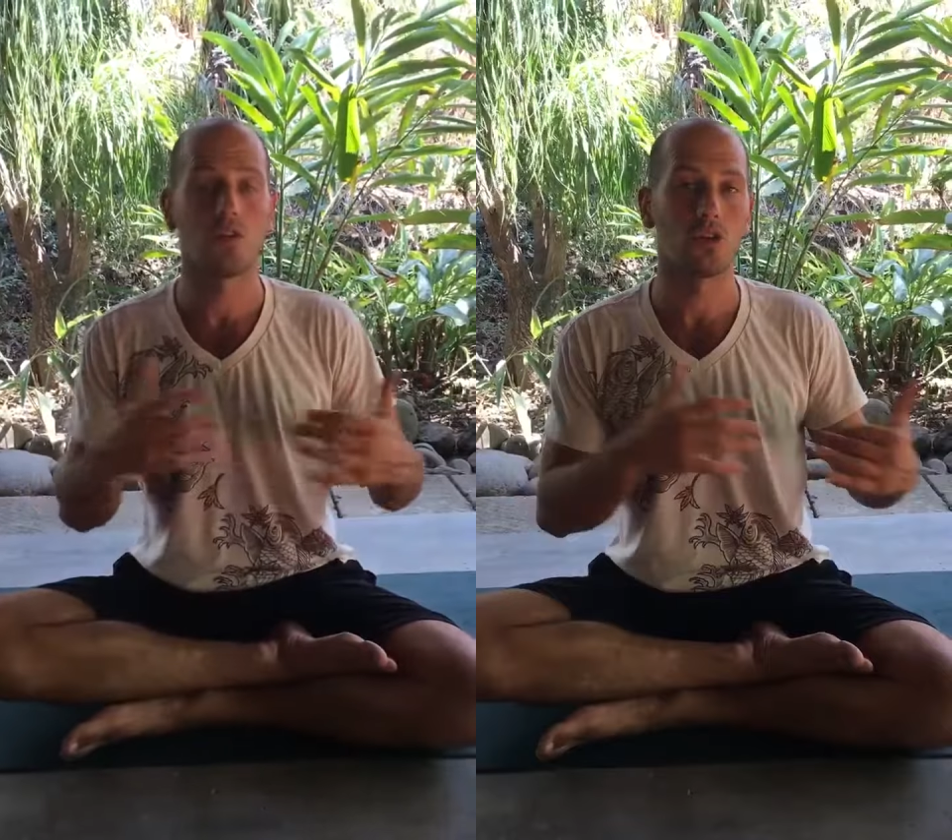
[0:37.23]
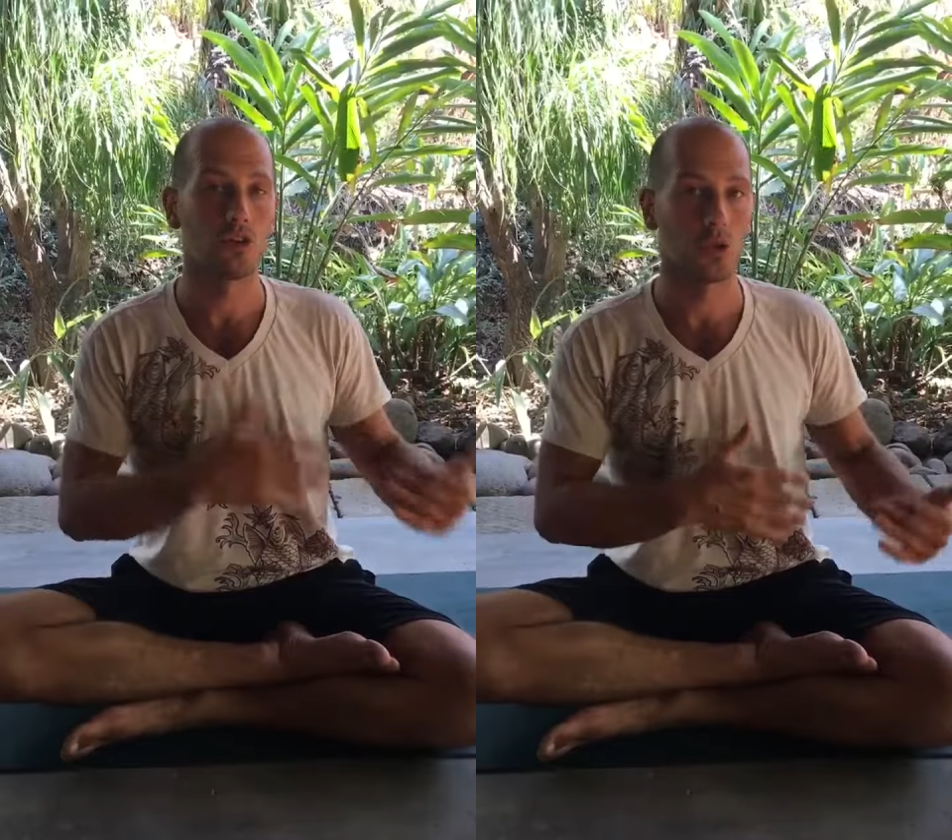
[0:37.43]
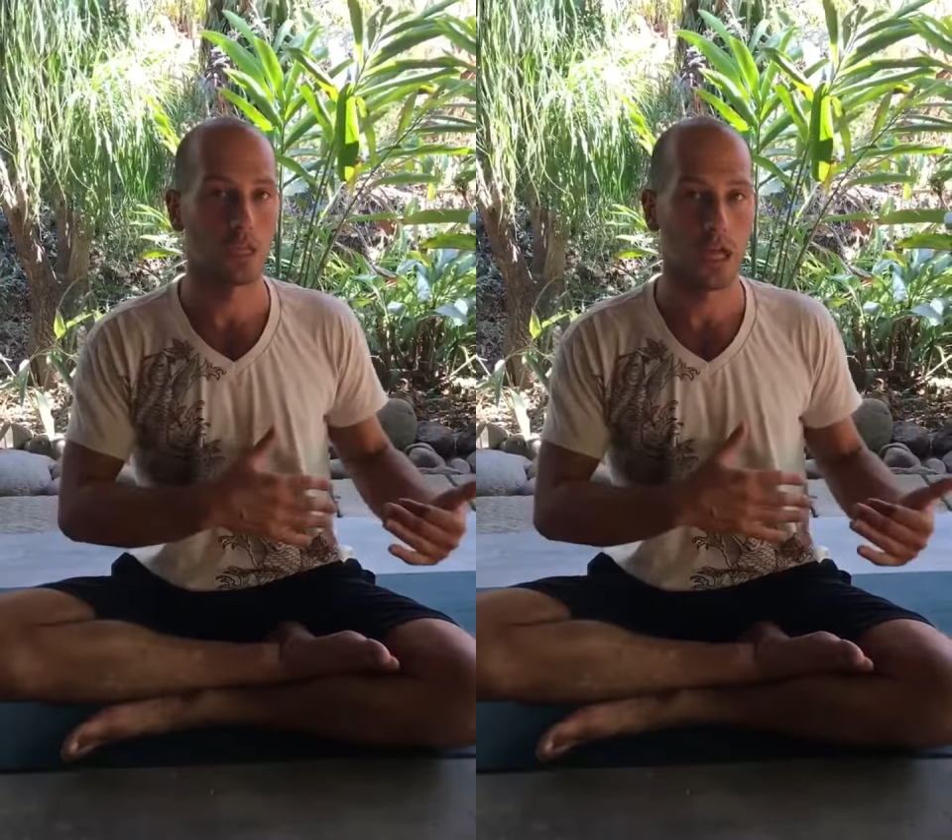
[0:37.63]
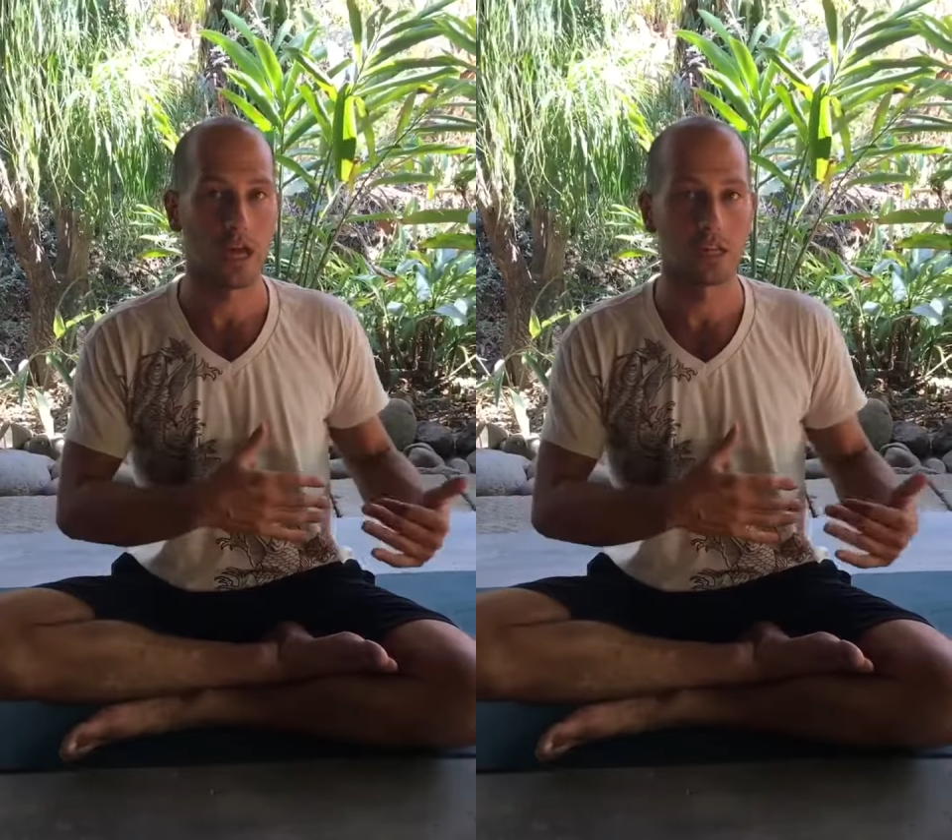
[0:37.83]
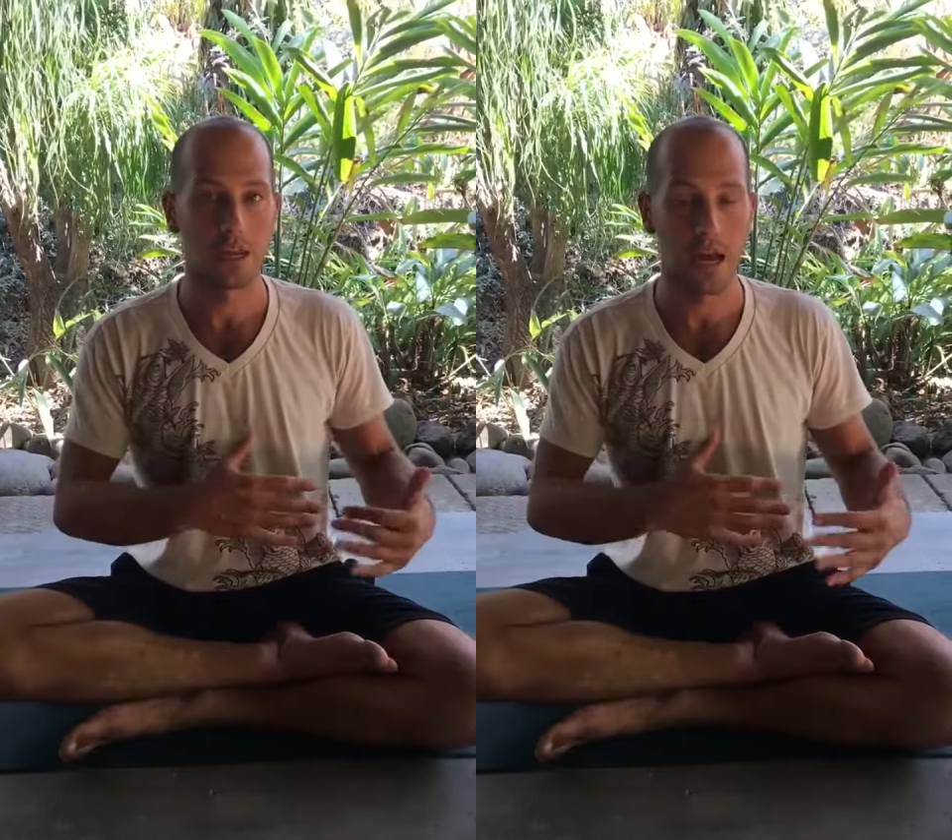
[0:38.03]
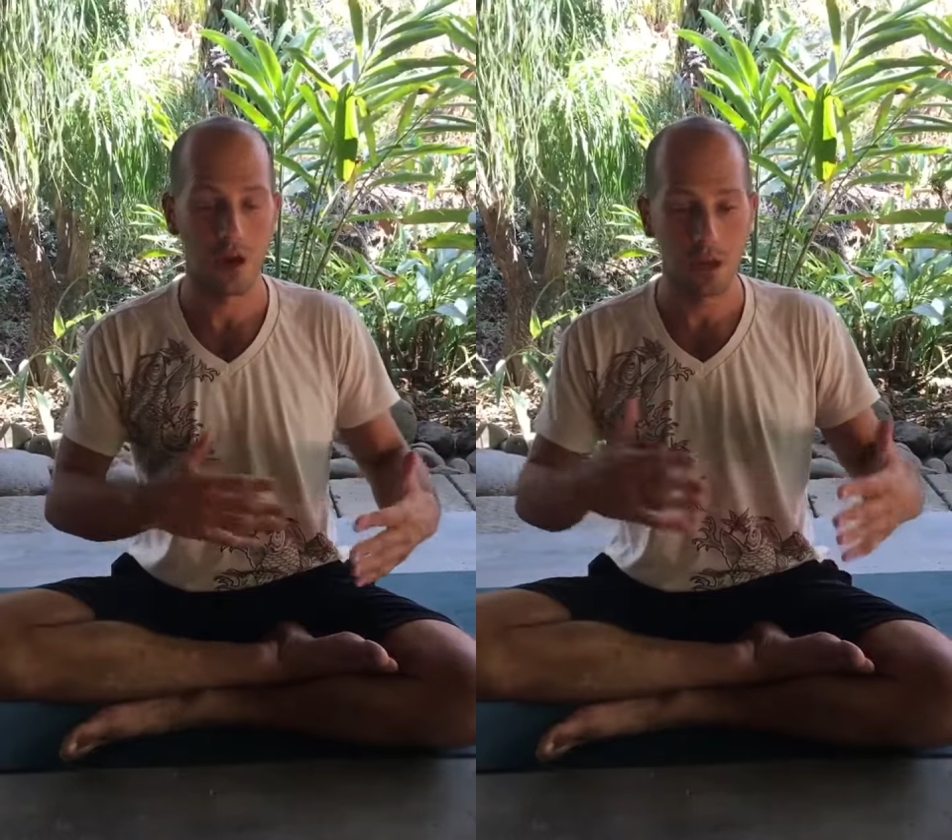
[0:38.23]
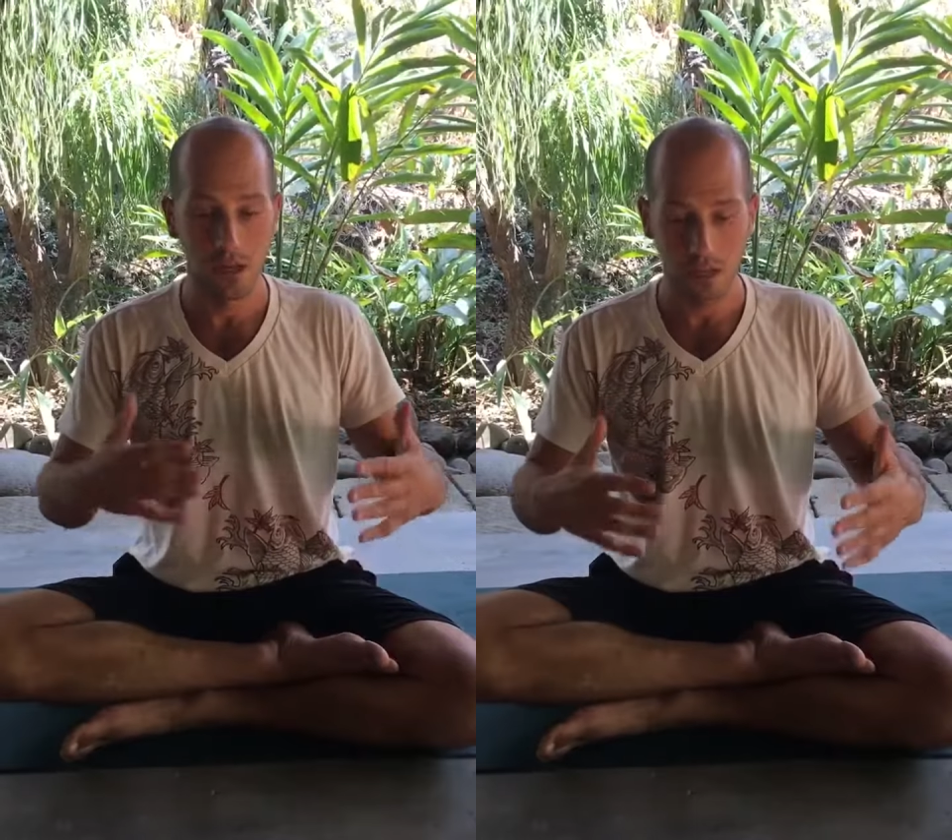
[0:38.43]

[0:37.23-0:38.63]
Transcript: you can do it lying down.